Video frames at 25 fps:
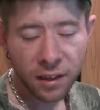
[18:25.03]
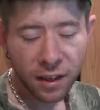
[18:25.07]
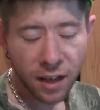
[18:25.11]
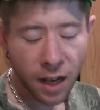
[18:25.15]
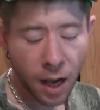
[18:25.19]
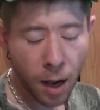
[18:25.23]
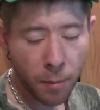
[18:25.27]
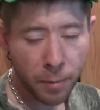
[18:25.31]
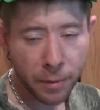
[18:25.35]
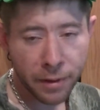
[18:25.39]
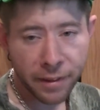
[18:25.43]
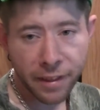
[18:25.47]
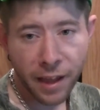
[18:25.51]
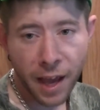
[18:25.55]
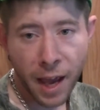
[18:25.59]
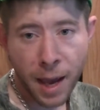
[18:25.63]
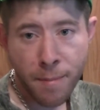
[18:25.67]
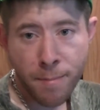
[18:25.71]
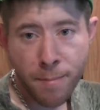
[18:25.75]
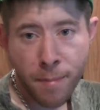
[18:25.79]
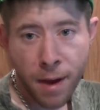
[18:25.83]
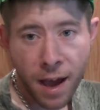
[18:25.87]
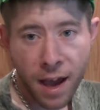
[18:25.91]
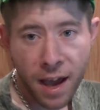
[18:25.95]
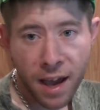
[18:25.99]
I mean,
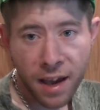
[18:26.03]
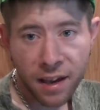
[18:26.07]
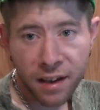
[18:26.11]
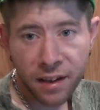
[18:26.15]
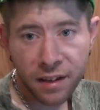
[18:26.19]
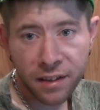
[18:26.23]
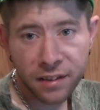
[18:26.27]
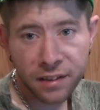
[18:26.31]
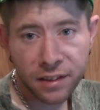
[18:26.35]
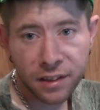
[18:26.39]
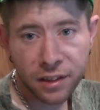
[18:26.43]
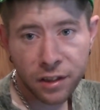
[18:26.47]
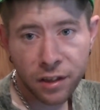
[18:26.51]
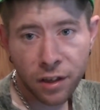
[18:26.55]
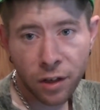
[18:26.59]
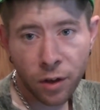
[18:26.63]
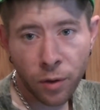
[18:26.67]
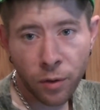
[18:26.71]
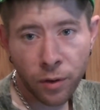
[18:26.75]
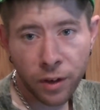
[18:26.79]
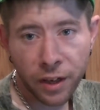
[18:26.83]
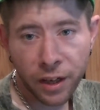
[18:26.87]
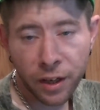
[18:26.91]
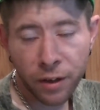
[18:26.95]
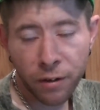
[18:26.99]
they may,
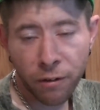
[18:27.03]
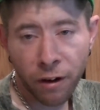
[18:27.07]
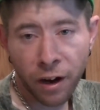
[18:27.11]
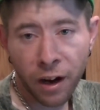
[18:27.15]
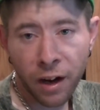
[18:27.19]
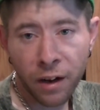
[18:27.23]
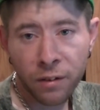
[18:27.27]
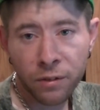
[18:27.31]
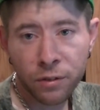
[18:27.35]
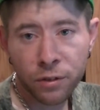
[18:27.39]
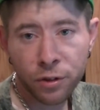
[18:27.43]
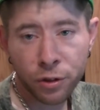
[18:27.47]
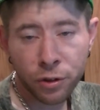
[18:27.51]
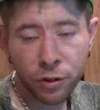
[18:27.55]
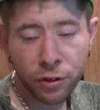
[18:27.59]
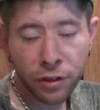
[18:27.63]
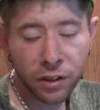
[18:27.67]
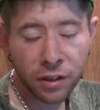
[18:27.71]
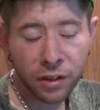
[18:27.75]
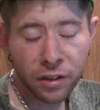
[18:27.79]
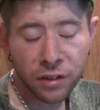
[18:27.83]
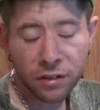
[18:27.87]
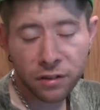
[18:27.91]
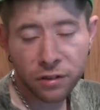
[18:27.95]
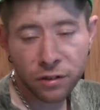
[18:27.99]
get around to
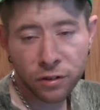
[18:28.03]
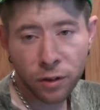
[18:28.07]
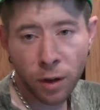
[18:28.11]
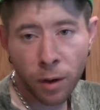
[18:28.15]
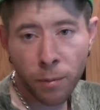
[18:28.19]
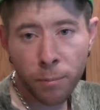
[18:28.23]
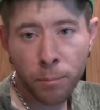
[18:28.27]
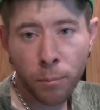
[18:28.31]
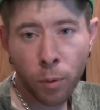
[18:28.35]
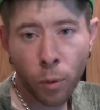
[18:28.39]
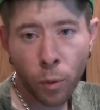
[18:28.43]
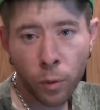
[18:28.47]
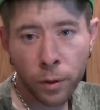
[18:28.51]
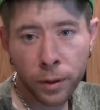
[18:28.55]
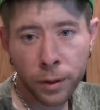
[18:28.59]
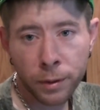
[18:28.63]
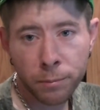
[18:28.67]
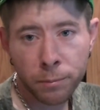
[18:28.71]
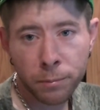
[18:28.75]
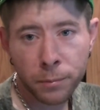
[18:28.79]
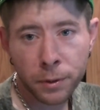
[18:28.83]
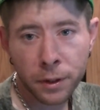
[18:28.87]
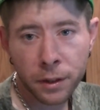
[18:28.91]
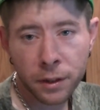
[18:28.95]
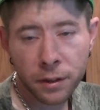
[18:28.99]
you at some
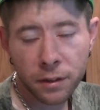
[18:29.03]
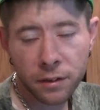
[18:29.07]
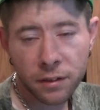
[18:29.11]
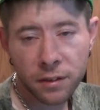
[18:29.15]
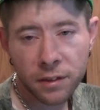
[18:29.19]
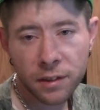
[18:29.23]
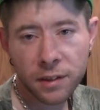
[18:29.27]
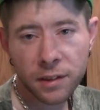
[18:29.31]
point, but